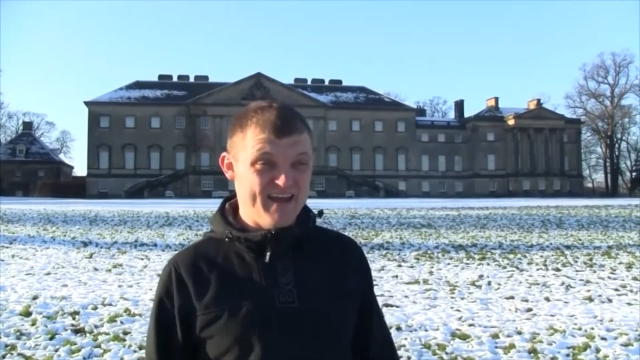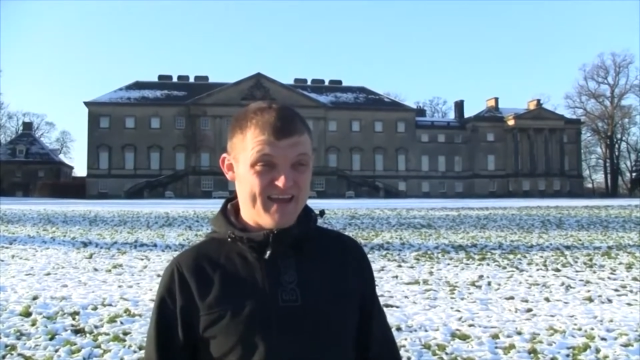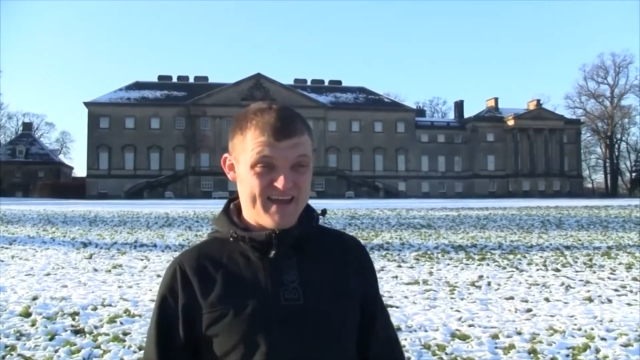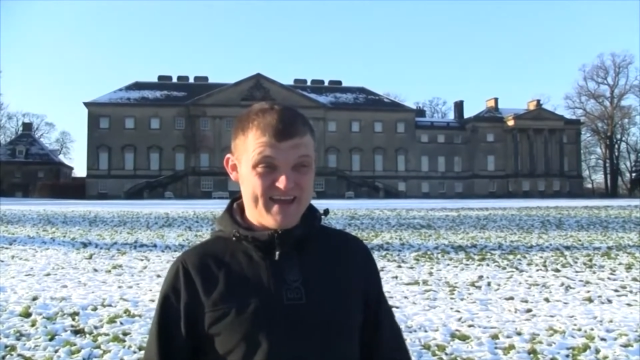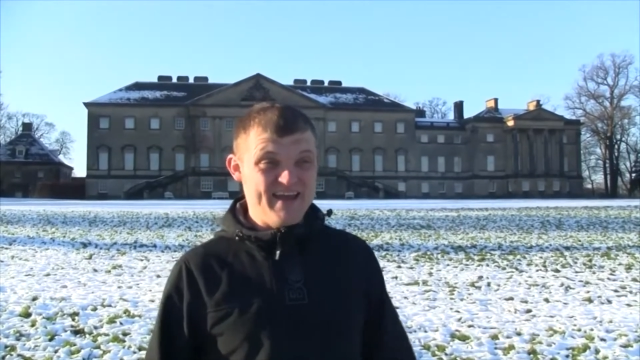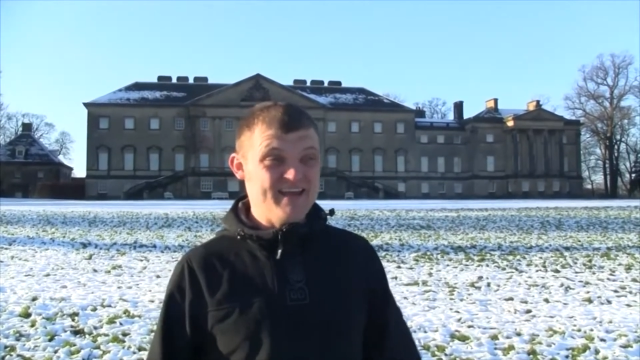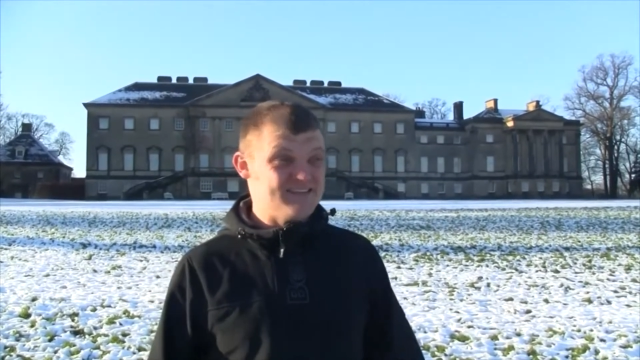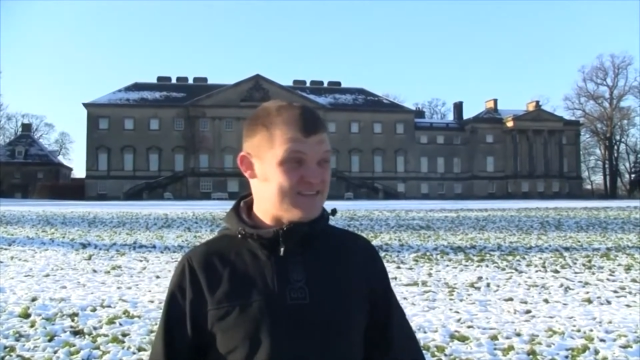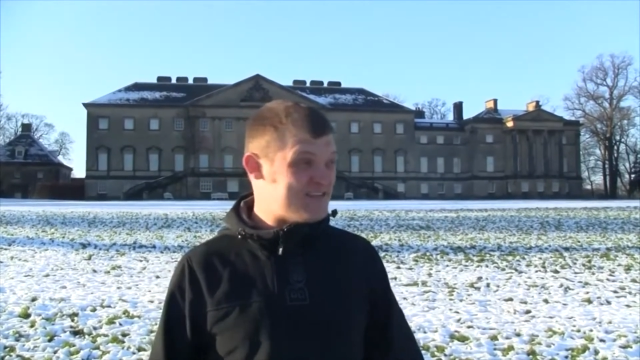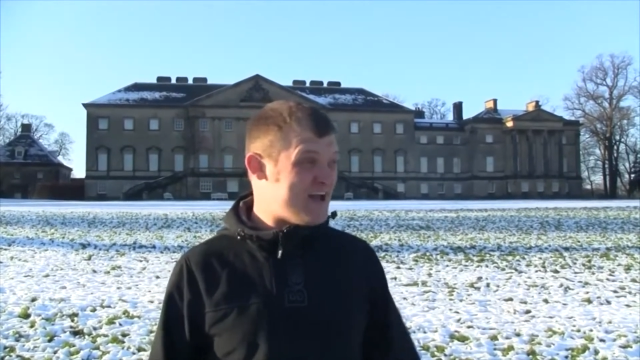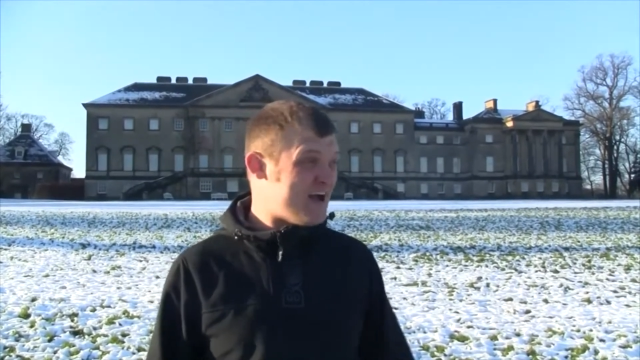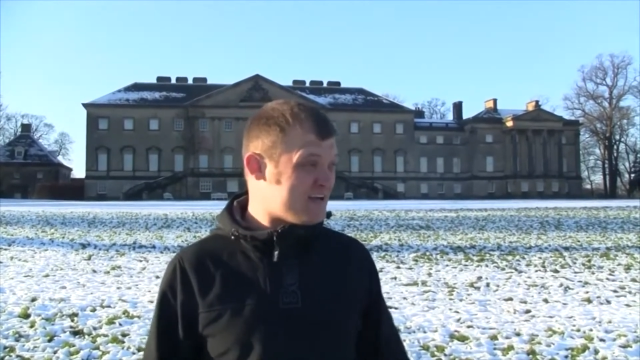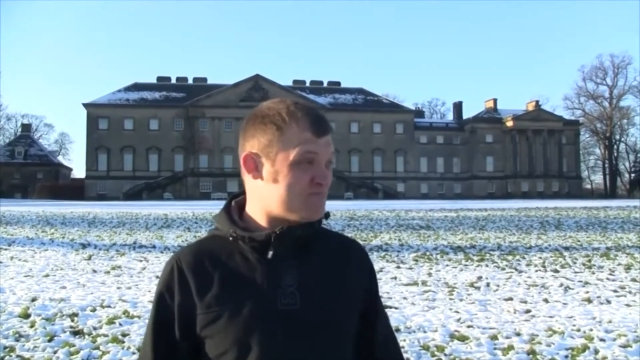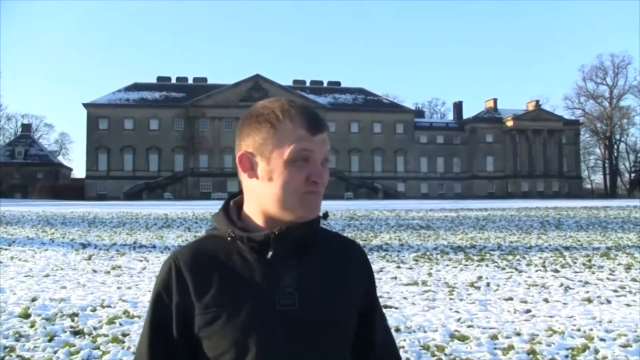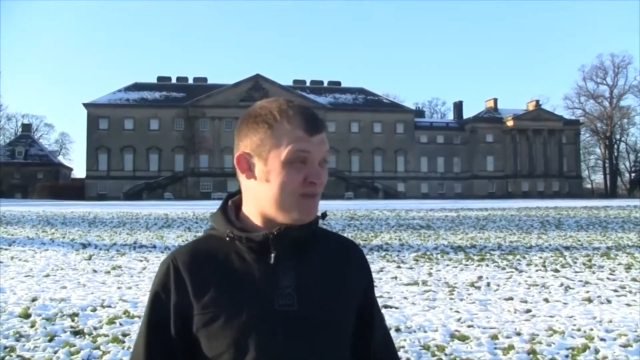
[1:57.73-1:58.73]
it is a
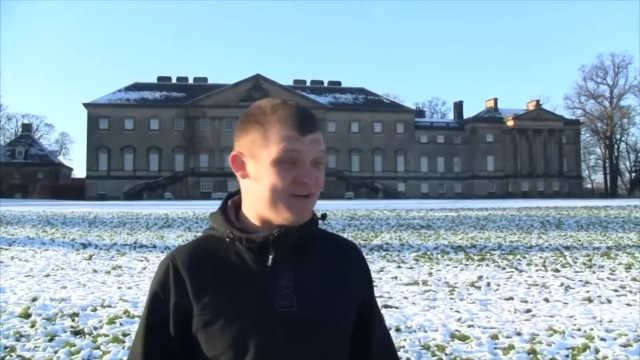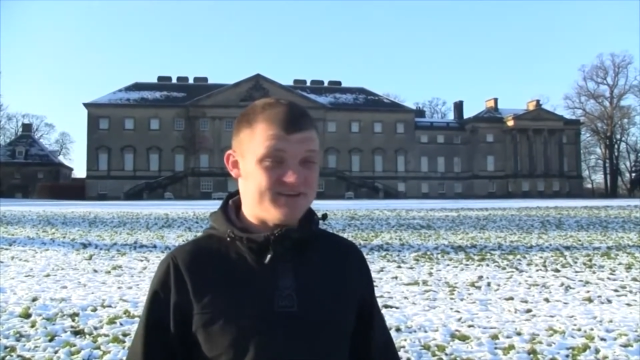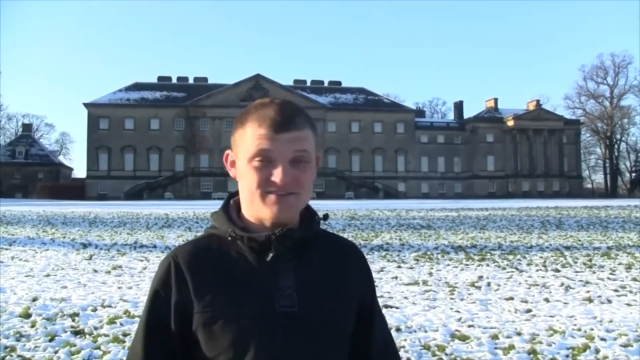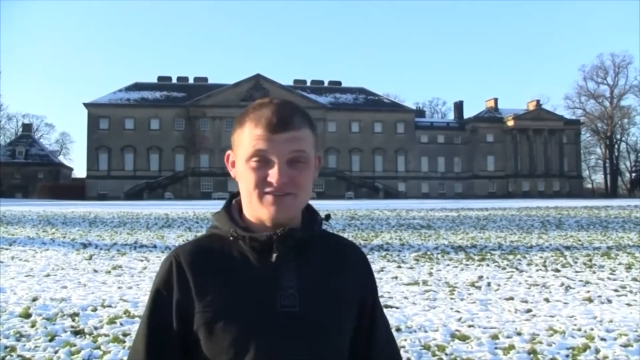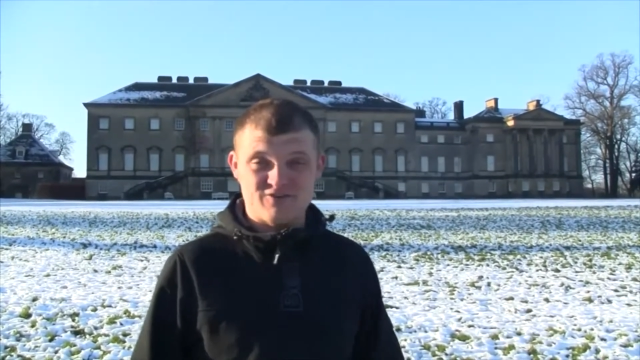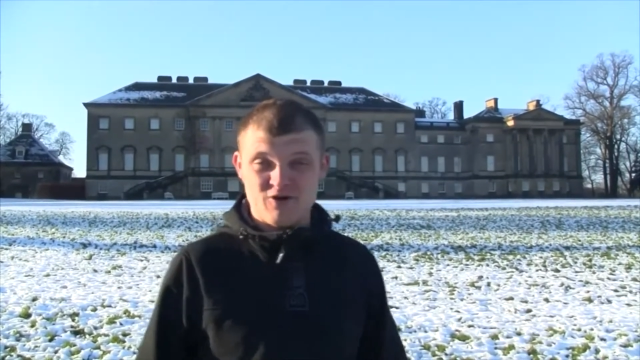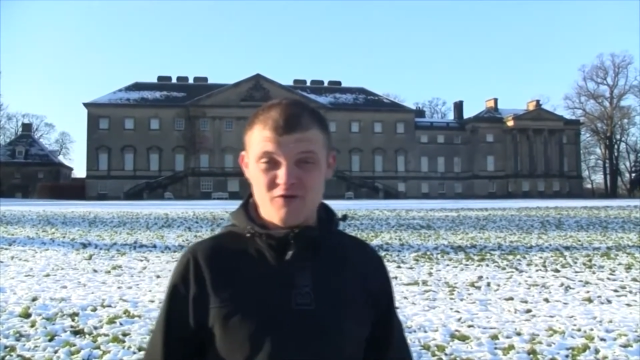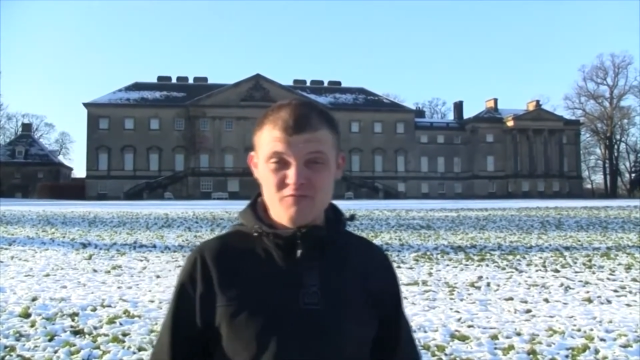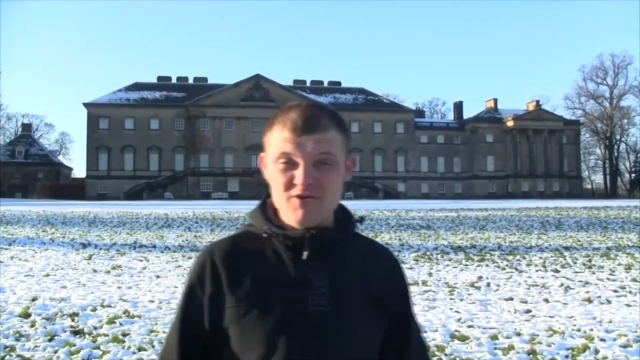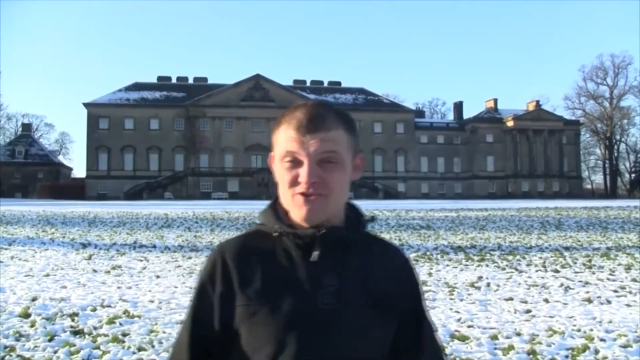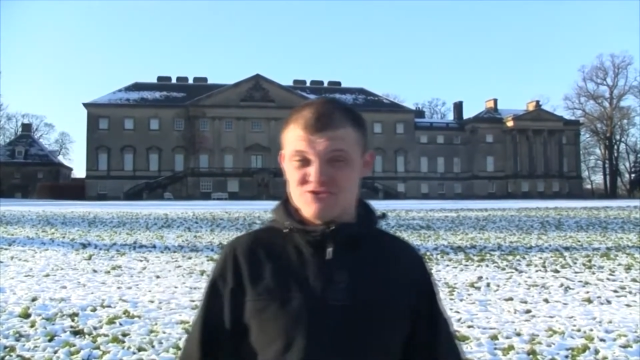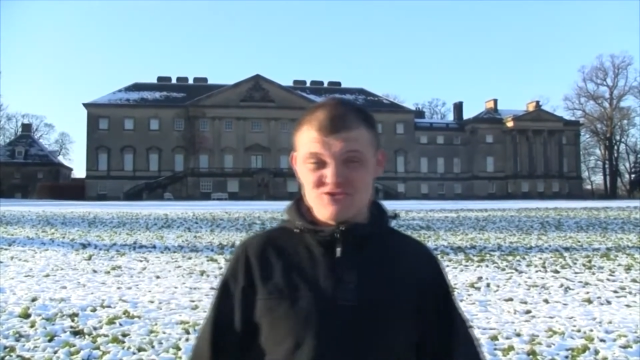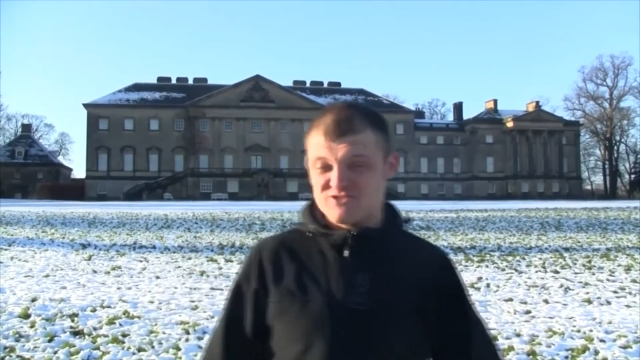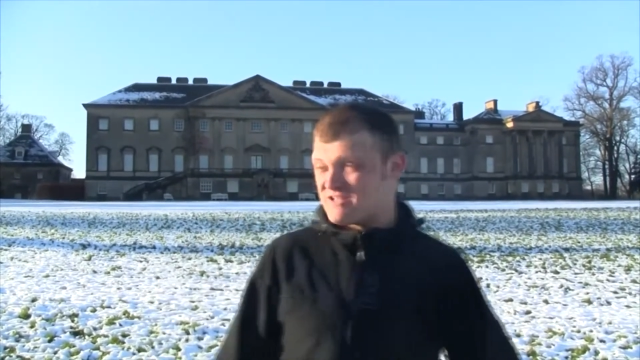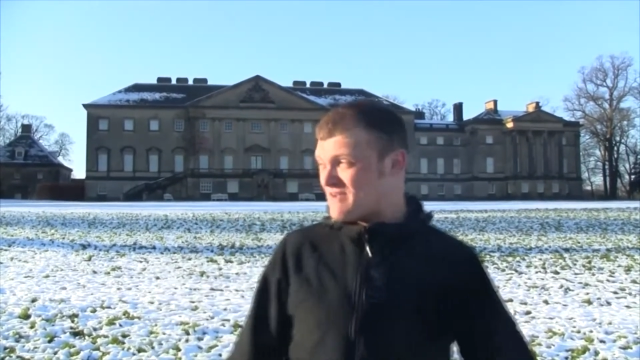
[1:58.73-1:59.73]
nice place to come and
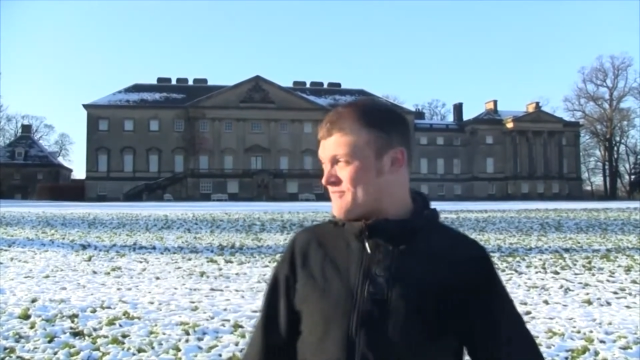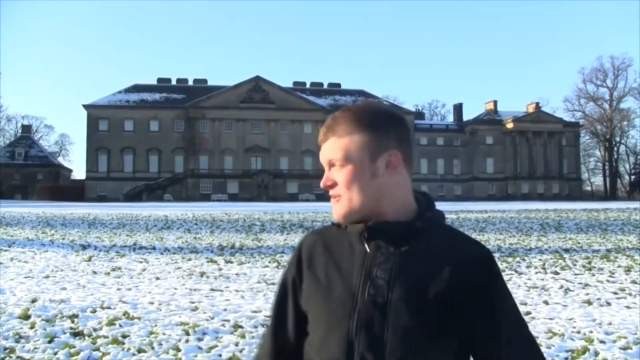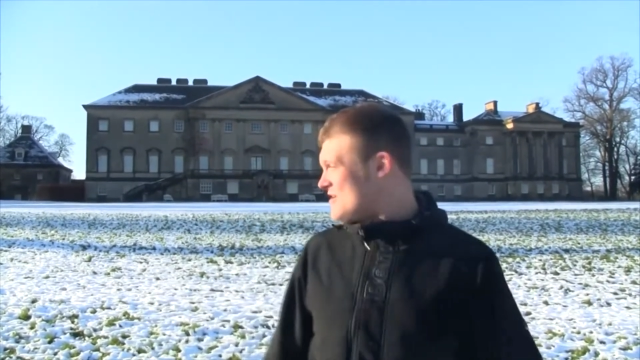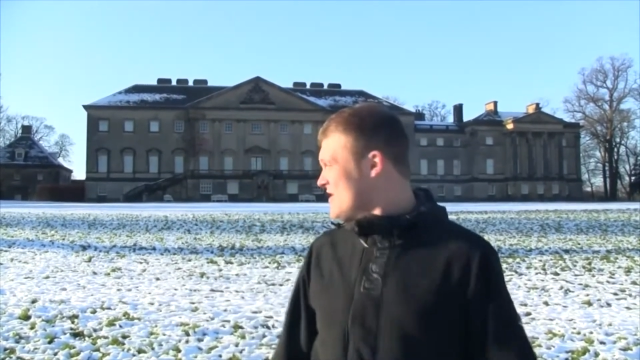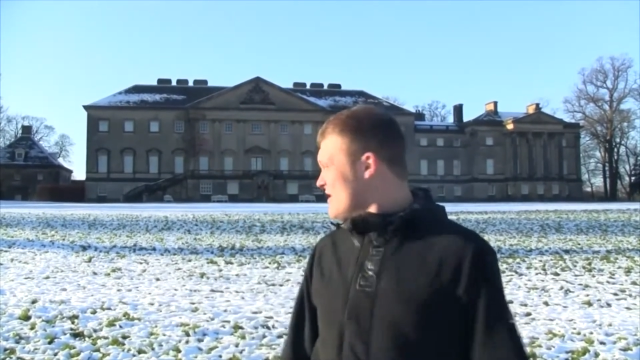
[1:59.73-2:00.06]
just have a